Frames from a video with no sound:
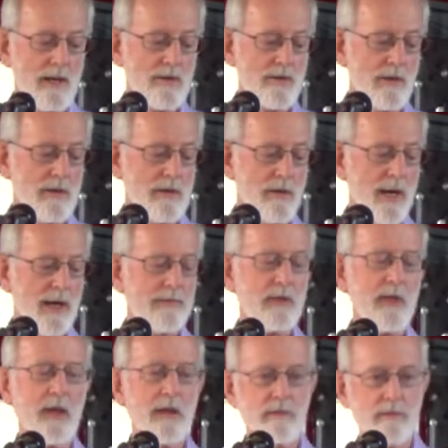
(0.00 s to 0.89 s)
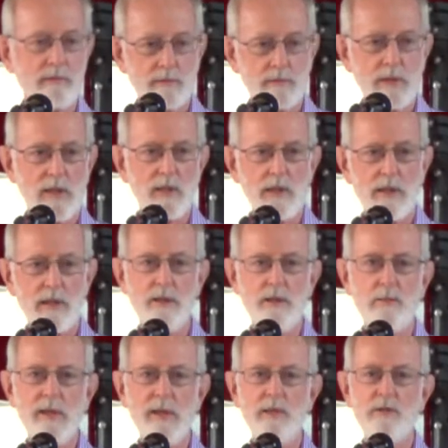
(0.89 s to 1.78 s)
So you have to have
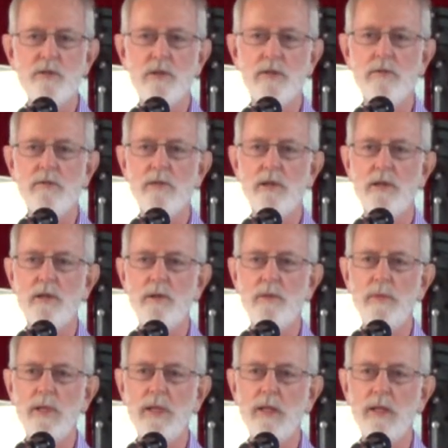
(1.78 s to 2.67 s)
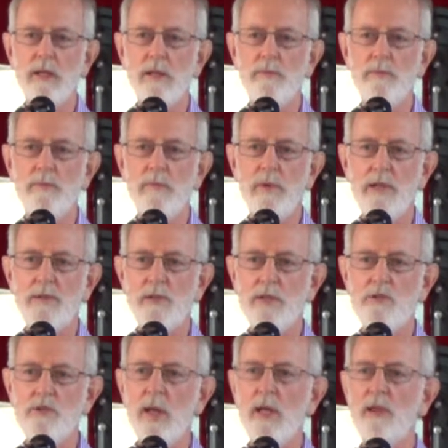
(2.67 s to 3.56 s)
other means of other media
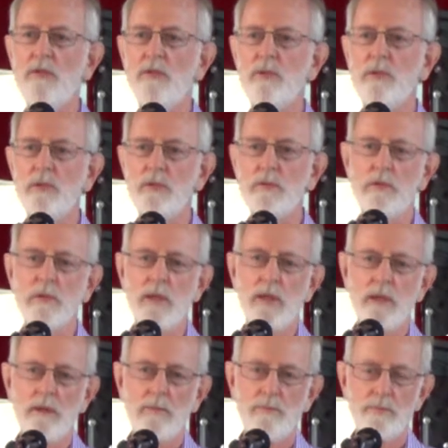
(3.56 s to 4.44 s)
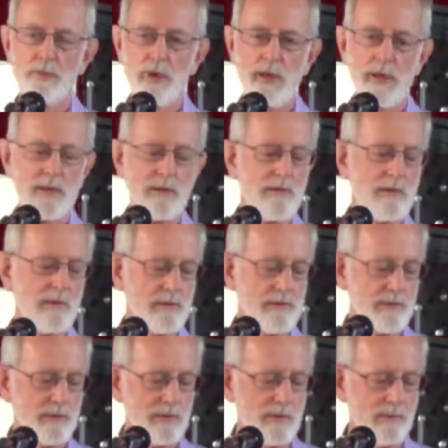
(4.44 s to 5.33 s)
messaging through print,
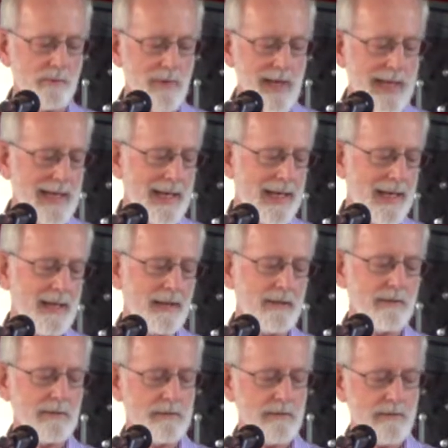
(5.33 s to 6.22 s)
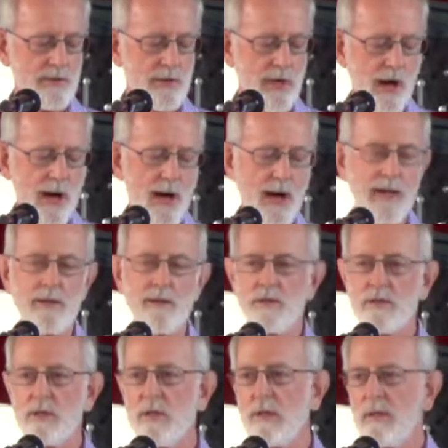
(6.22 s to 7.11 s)
through mailing,
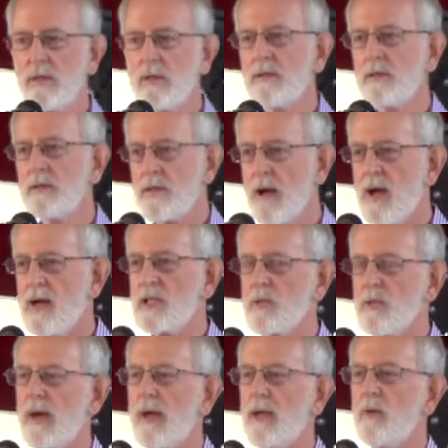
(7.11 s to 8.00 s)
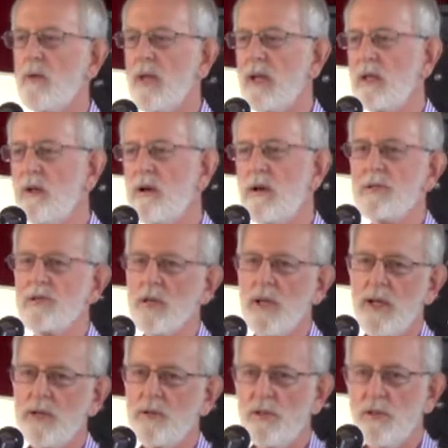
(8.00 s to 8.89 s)
signs. Signs, by the way, lawn
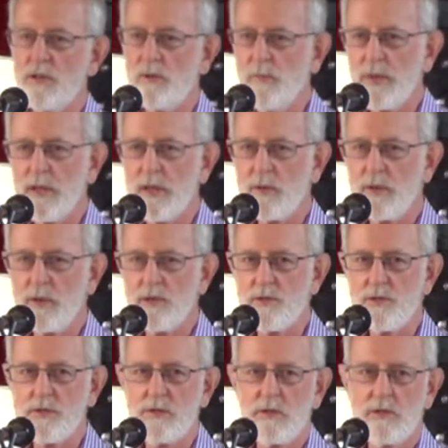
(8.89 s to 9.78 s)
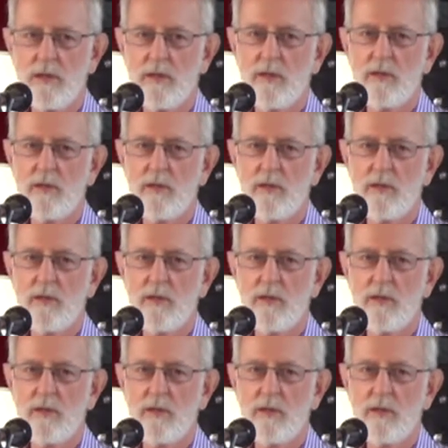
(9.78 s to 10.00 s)
signs are ubiquitous.